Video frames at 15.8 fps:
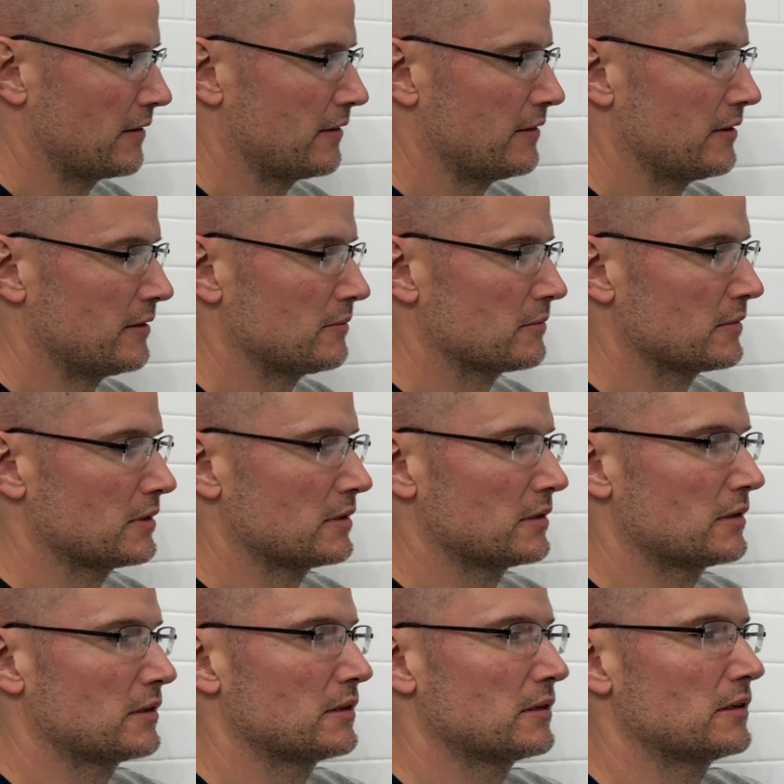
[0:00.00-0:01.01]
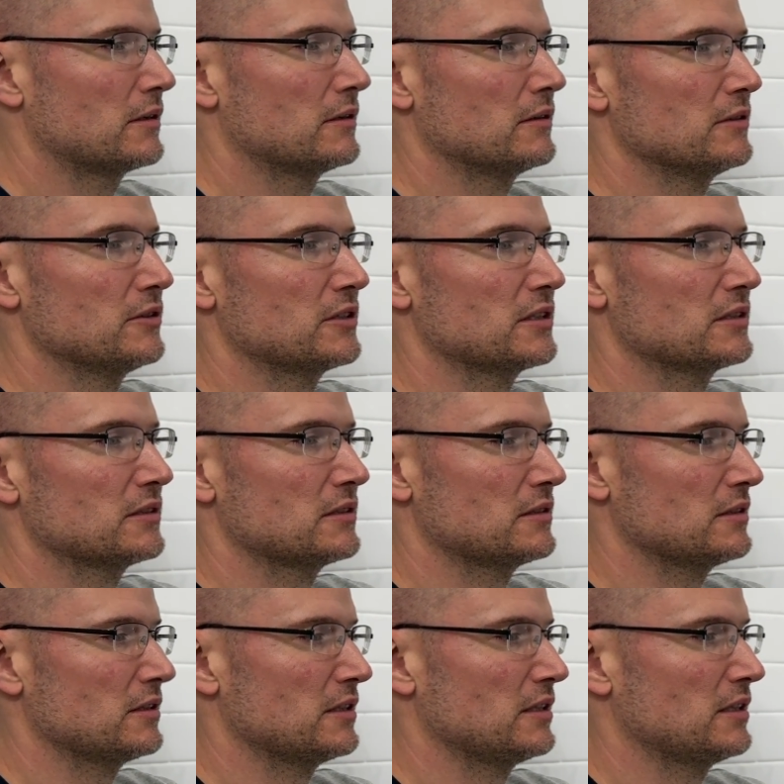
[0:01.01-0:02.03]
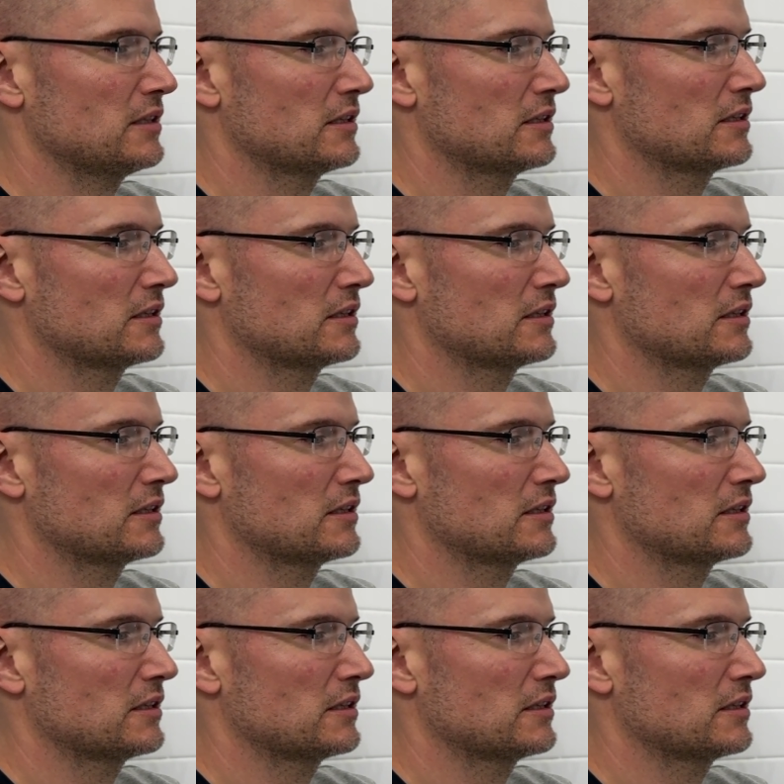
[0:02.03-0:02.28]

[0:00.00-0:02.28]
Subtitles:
Yep. Well, you can see